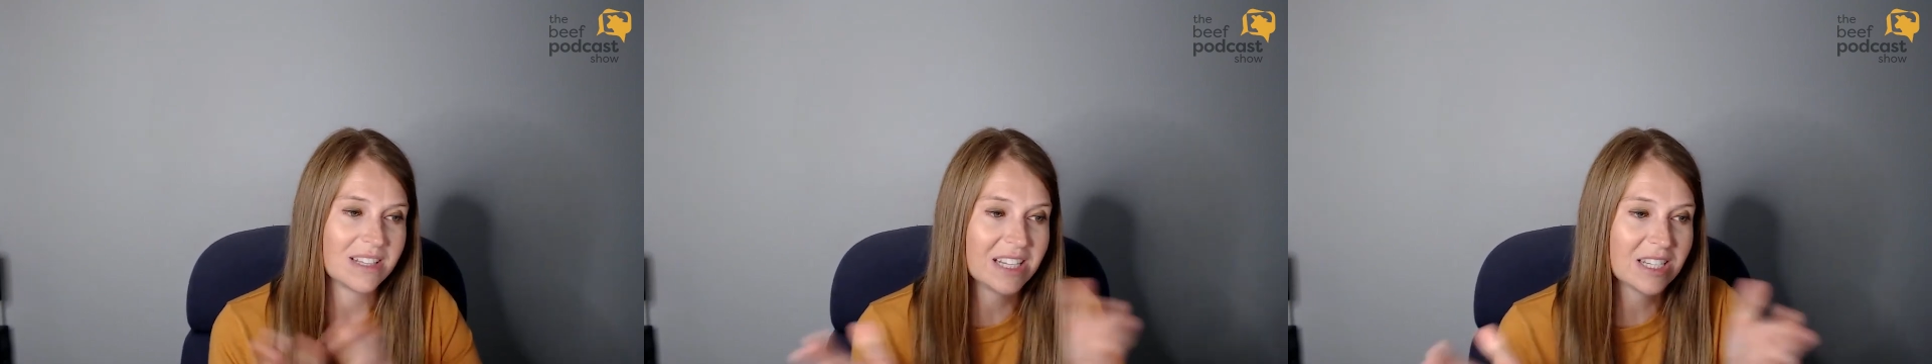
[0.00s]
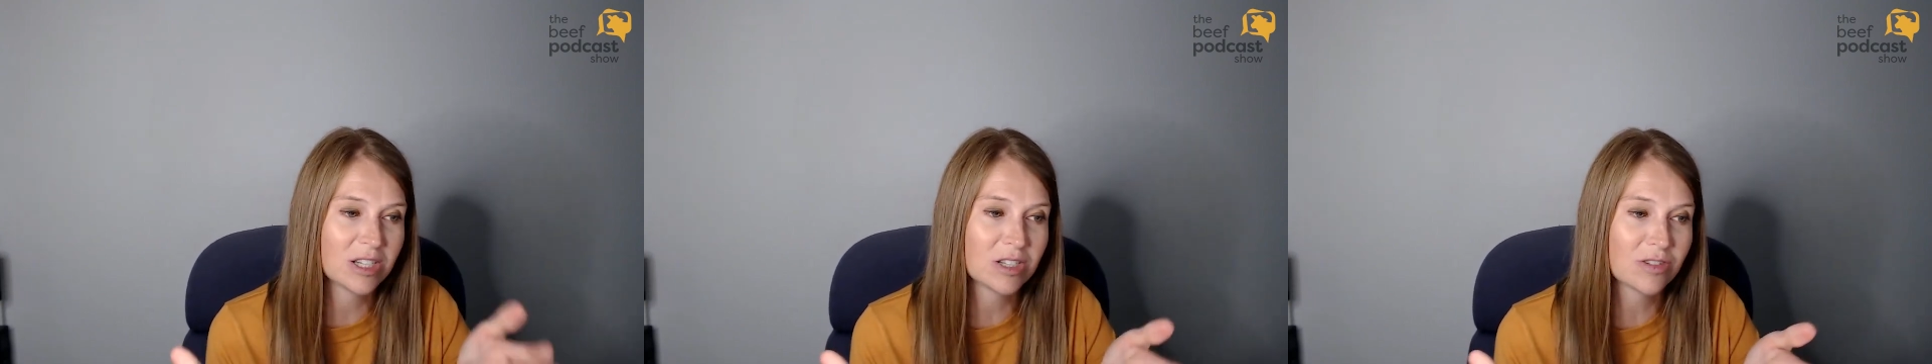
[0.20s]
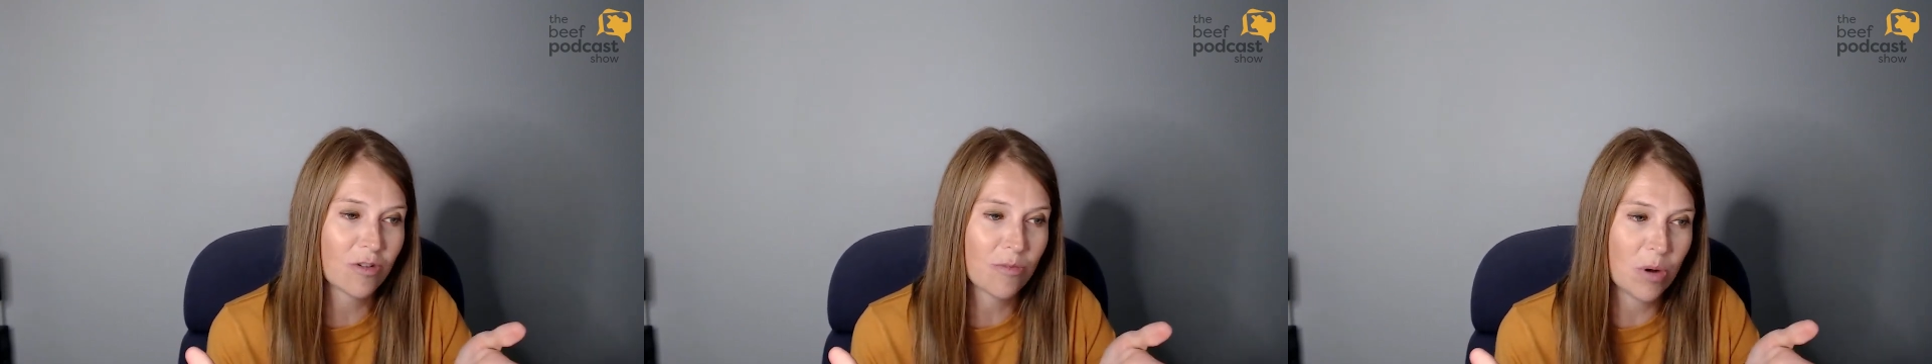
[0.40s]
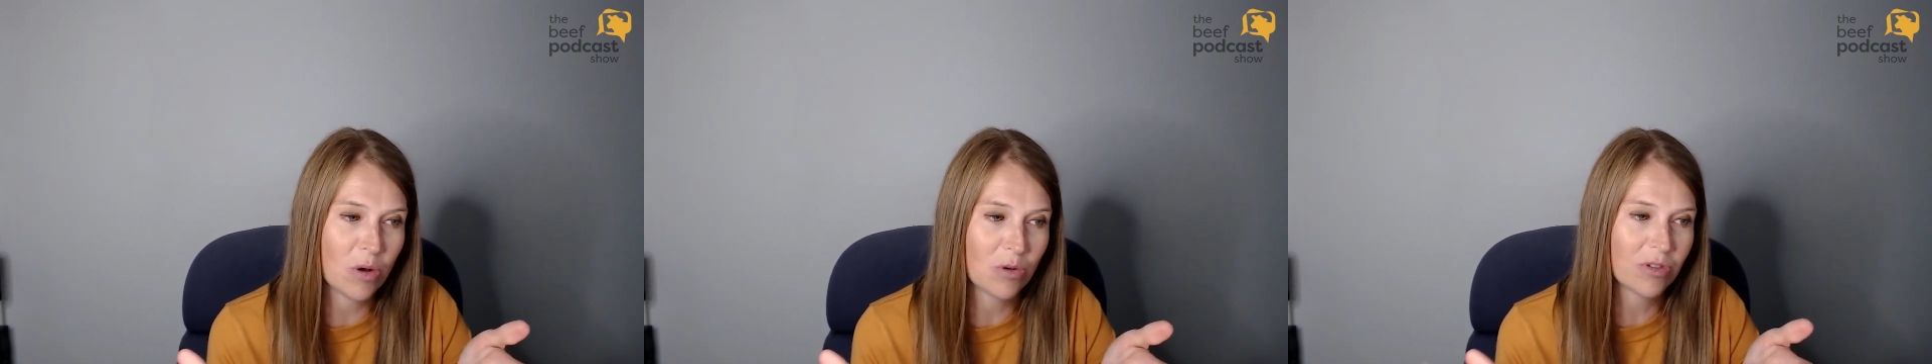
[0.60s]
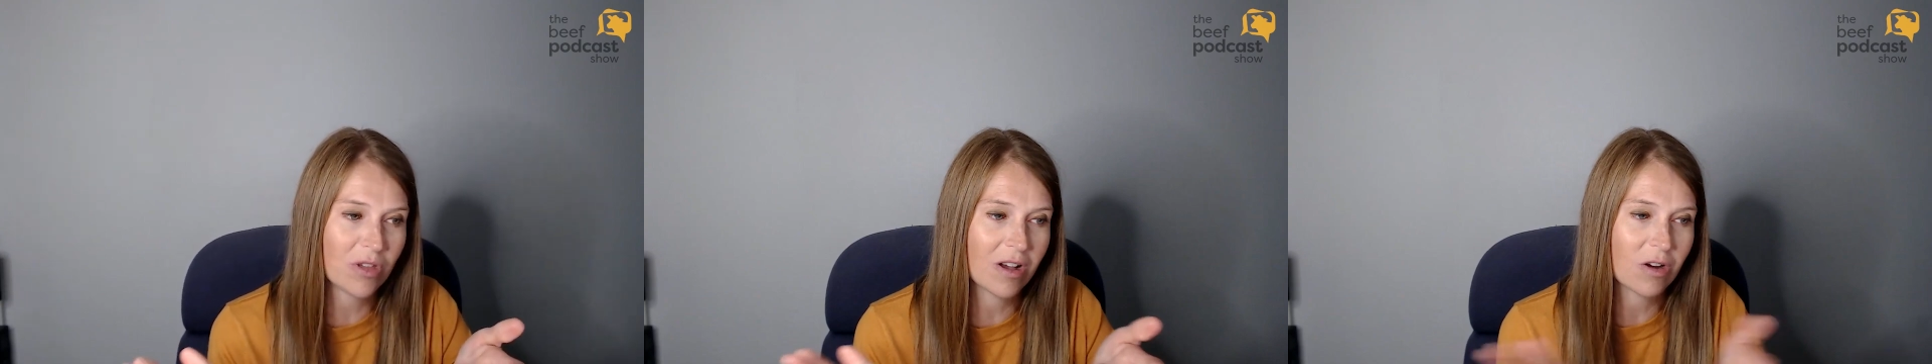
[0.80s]
And this is
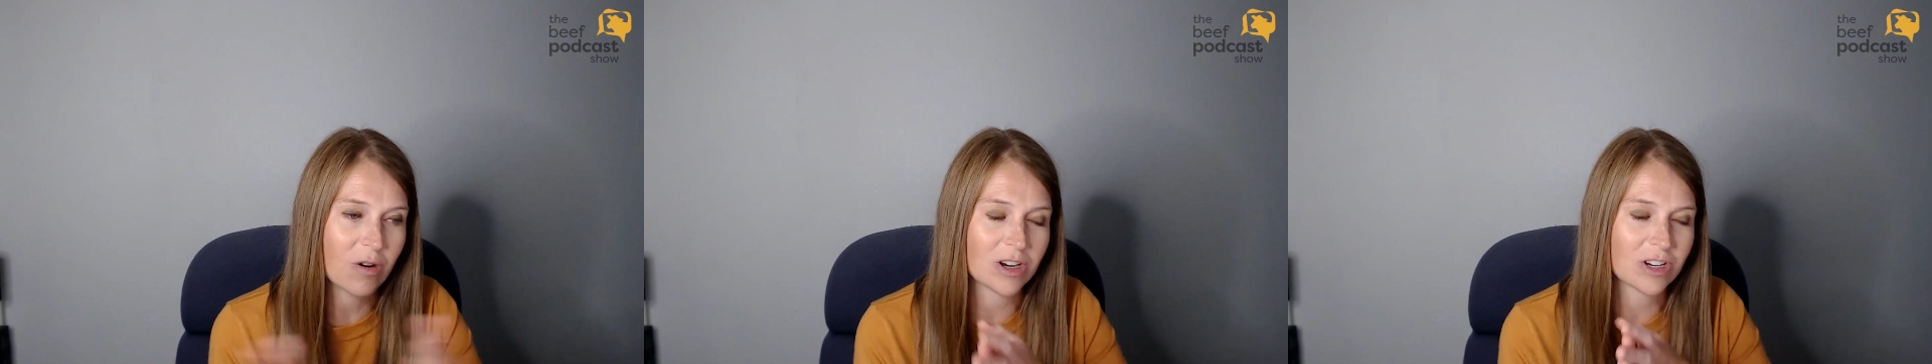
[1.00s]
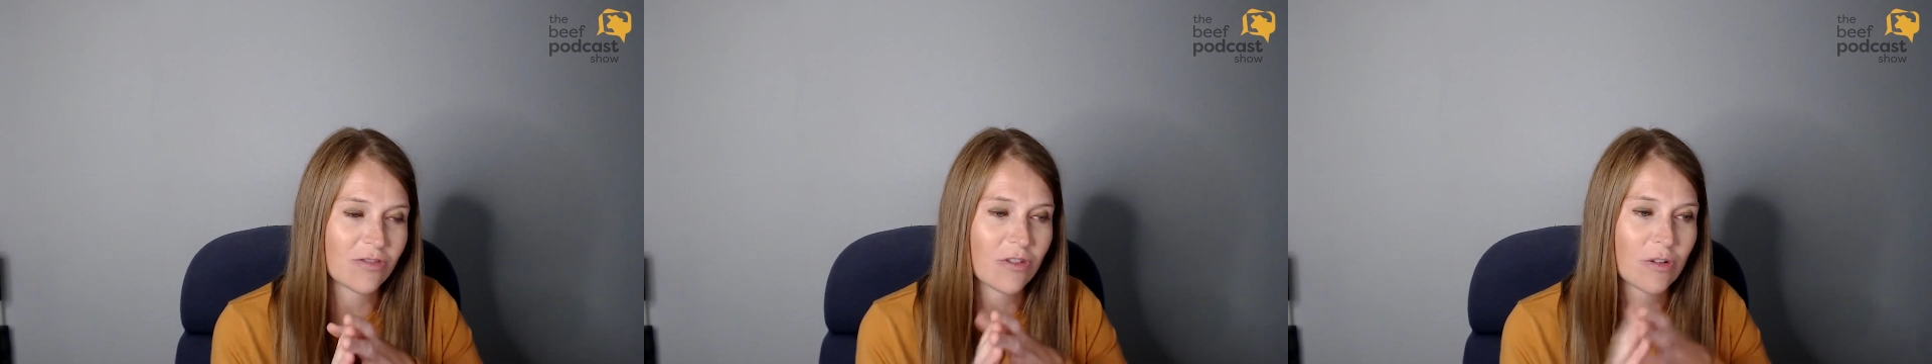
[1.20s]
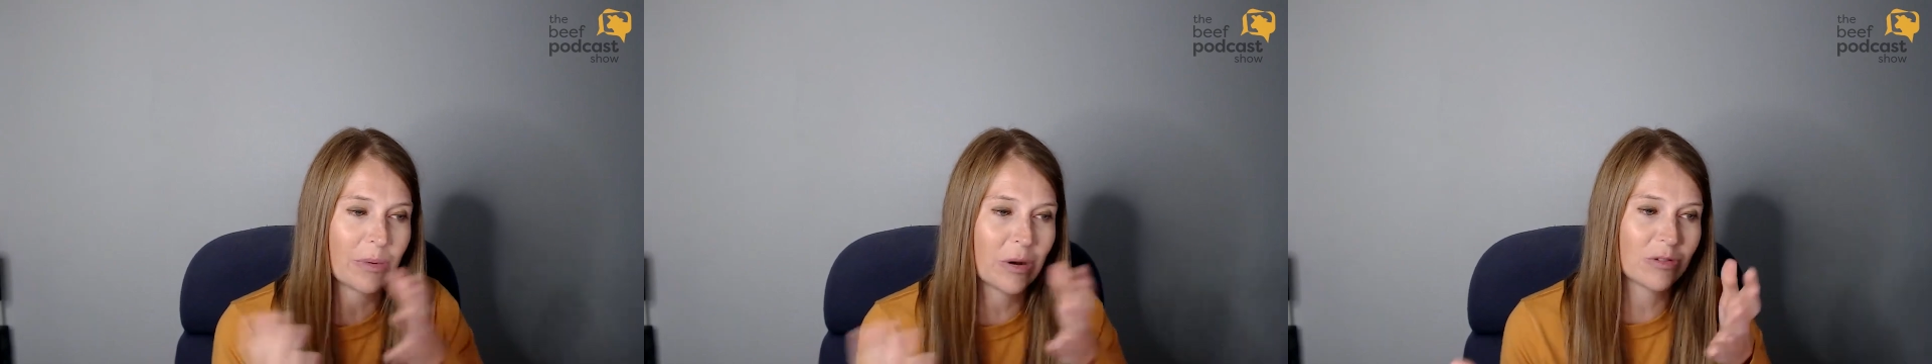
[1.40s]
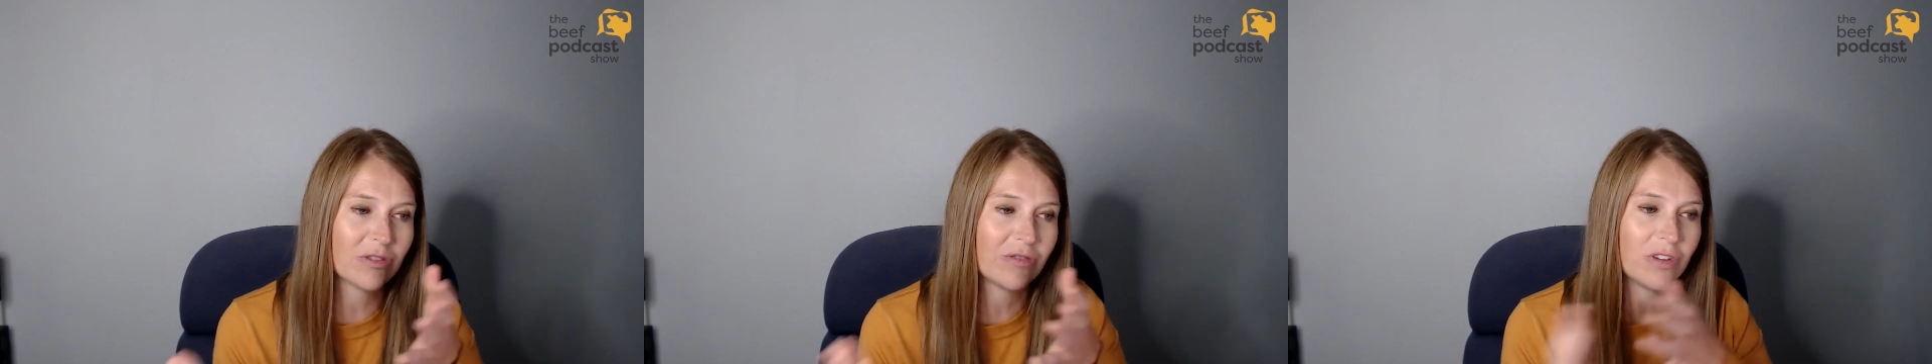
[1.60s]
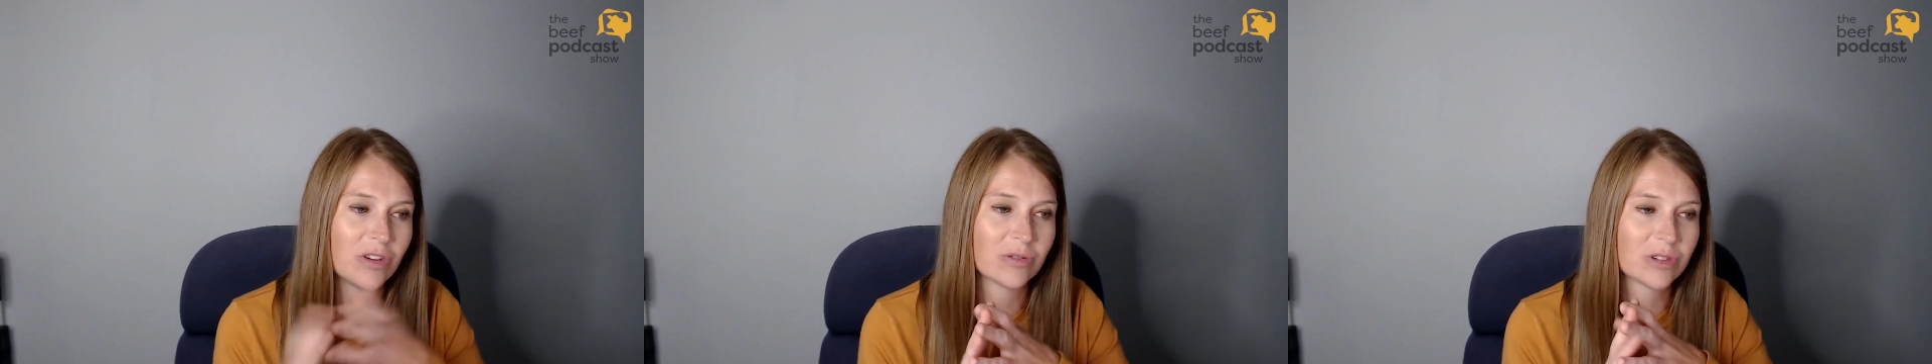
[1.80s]
a question for both
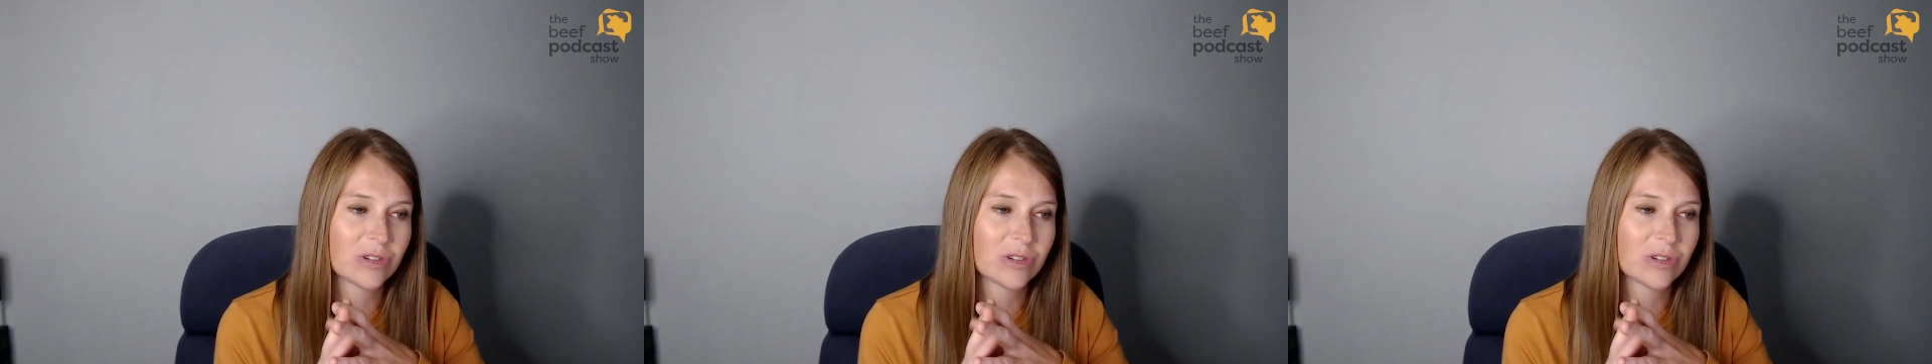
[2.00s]
of you.